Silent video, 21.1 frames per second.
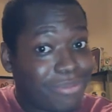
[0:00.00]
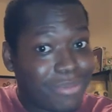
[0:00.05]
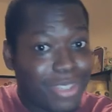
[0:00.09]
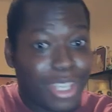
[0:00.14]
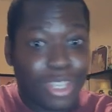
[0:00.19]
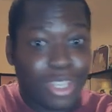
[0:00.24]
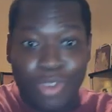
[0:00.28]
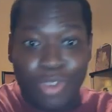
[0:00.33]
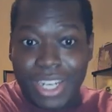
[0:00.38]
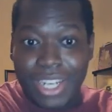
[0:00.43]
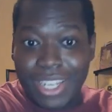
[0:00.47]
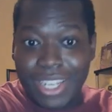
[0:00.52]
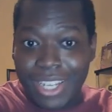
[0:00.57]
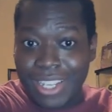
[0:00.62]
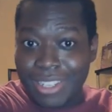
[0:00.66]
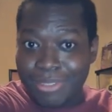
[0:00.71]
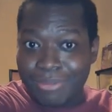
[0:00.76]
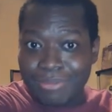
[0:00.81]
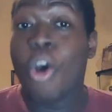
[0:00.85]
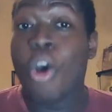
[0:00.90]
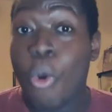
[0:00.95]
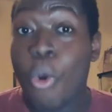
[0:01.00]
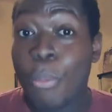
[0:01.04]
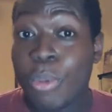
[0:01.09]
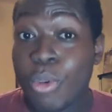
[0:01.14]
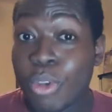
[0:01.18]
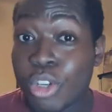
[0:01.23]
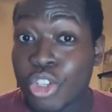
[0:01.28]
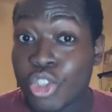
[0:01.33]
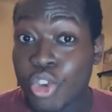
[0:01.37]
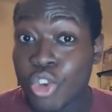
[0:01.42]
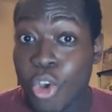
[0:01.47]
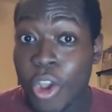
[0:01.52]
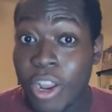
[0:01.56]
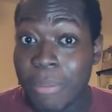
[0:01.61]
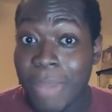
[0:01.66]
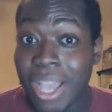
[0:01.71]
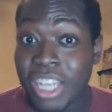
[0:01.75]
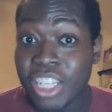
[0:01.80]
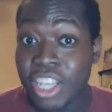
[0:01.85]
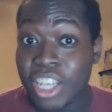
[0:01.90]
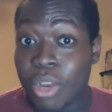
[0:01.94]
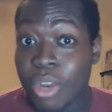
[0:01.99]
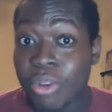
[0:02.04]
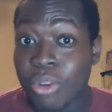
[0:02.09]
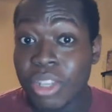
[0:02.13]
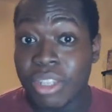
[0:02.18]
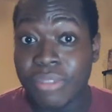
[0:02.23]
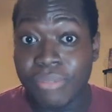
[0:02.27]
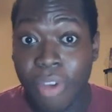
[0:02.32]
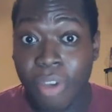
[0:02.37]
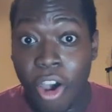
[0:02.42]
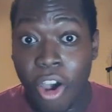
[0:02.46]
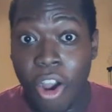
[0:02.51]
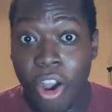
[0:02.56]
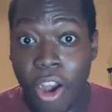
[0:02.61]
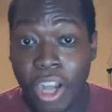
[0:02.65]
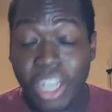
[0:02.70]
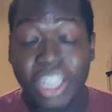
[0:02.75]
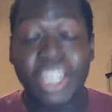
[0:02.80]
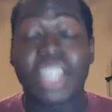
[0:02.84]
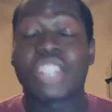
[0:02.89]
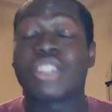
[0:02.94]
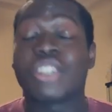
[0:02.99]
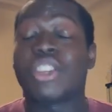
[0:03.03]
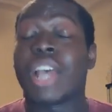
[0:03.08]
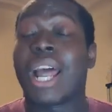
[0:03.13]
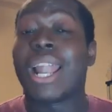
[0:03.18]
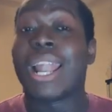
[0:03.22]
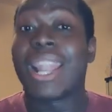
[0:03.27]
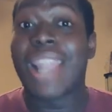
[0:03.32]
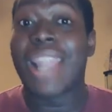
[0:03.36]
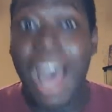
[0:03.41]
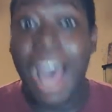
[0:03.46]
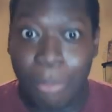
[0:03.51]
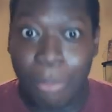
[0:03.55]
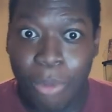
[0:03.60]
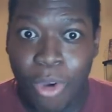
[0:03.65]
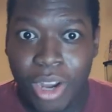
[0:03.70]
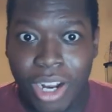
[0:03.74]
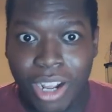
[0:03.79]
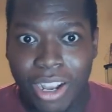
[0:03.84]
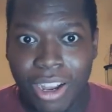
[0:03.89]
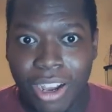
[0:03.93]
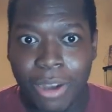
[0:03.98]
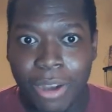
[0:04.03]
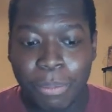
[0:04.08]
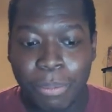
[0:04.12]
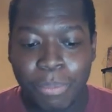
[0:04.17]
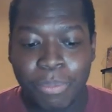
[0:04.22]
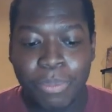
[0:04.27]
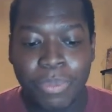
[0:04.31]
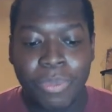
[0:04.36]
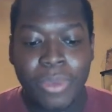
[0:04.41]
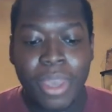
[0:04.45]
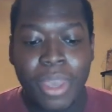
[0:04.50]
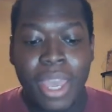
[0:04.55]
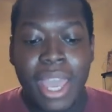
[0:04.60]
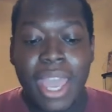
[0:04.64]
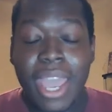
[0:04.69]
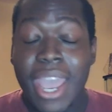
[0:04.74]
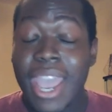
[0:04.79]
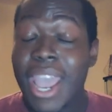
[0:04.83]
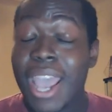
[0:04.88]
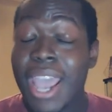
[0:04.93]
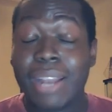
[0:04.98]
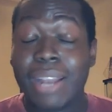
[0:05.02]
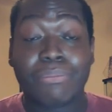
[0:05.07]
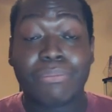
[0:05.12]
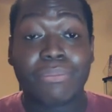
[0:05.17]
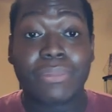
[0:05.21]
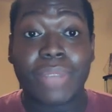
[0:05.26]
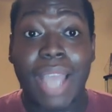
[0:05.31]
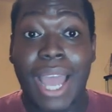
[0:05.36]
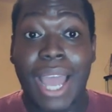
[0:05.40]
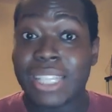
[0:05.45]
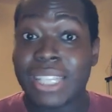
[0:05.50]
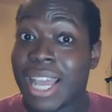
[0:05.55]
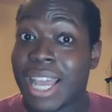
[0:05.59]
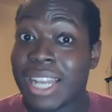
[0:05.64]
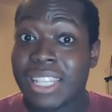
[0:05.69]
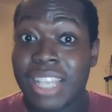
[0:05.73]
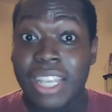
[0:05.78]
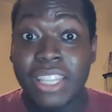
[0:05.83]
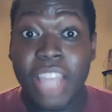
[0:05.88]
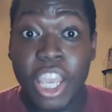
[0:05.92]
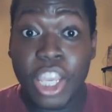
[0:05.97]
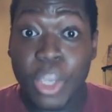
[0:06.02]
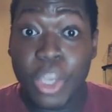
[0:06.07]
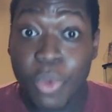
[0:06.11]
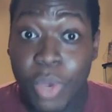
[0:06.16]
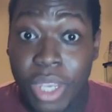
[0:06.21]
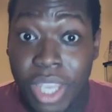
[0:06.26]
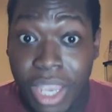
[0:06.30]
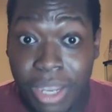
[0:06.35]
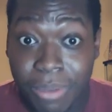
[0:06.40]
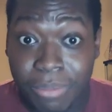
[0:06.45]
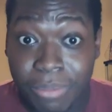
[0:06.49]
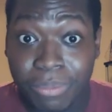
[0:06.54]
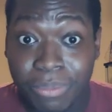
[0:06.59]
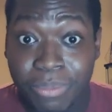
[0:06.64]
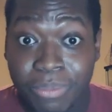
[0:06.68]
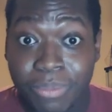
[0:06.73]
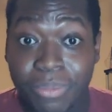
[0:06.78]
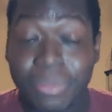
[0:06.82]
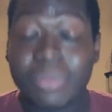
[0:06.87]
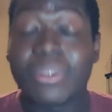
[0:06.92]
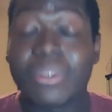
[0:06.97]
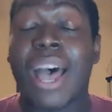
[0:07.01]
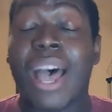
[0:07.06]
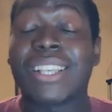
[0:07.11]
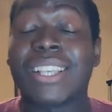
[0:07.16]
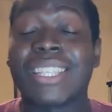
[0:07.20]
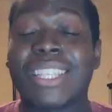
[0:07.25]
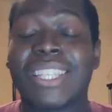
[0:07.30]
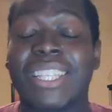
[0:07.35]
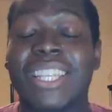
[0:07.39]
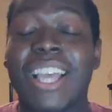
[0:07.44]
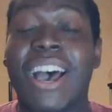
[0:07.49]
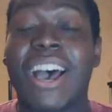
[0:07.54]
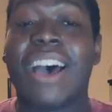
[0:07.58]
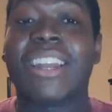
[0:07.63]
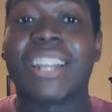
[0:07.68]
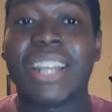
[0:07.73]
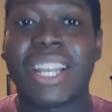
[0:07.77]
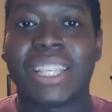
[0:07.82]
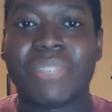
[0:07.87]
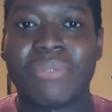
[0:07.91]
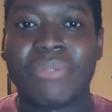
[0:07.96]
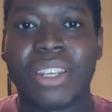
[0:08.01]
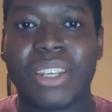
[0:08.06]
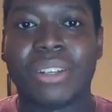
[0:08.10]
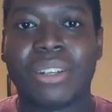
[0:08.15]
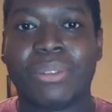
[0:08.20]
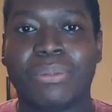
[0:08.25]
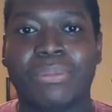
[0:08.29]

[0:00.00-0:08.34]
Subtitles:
It's right there. Hope you enjoyed my channel this far. There's a lot more to come. And I just got to say thank you again. I'll see y'all in the next video.